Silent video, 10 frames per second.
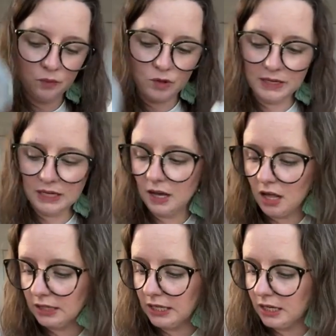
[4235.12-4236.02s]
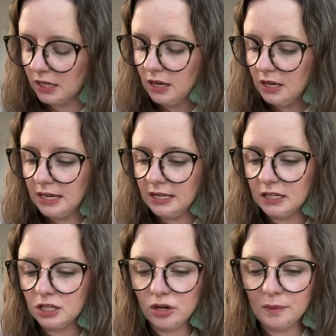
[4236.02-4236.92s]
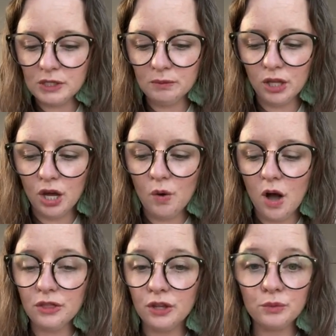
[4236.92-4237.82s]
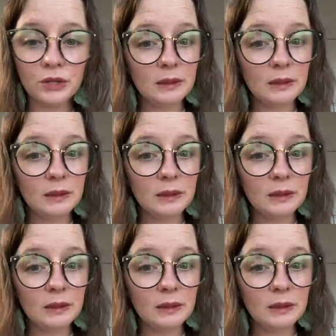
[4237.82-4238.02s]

There will be a link in the description below on the